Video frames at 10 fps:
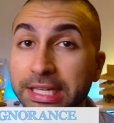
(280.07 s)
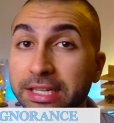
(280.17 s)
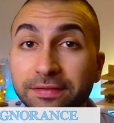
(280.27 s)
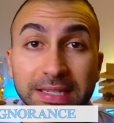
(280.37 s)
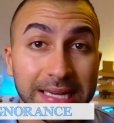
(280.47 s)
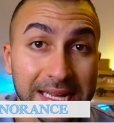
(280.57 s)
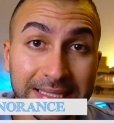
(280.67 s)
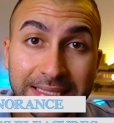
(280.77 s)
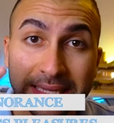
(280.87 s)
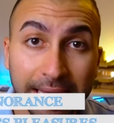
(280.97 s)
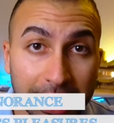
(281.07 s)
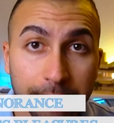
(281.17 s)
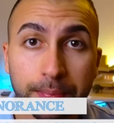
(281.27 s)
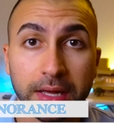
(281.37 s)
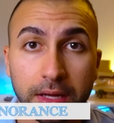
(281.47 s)
even
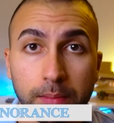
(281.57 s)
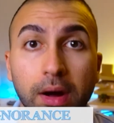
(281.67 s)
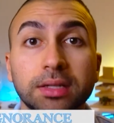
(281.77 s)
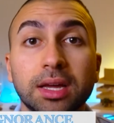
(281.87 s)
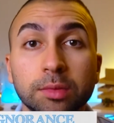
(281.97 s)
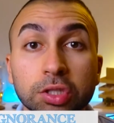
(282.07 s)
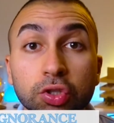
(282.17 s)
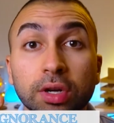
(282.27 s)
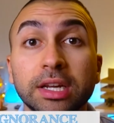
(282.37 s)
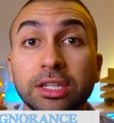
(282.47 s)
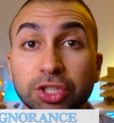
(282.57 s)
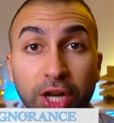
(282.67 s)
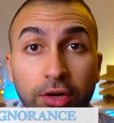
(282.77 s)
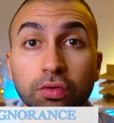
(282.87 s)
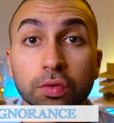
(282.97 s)
escaping by demonstrating
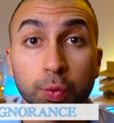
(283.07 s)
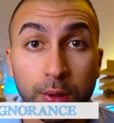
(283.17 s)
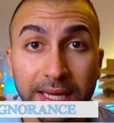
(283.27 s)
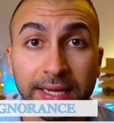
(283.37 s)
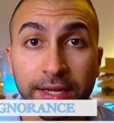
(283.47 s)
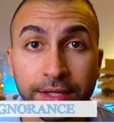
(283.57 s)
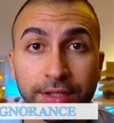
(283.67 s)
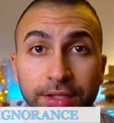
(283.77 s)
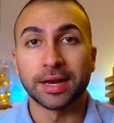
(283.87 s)
general weakness.